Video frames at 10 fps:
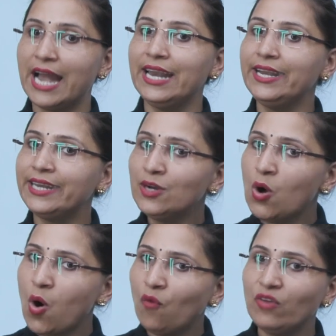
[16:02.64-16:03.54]
I returned
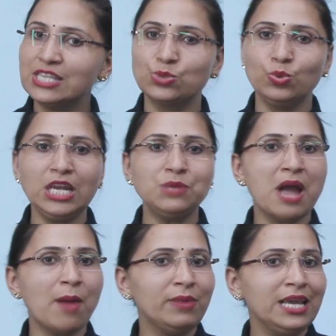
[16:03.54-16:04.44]
home with sweet
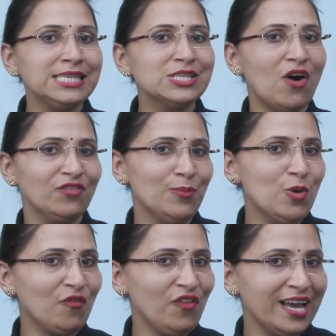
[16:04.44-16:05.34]
memories of the
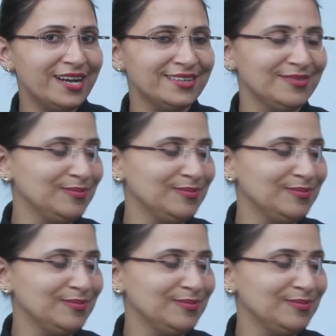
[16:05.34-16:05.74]
book fair.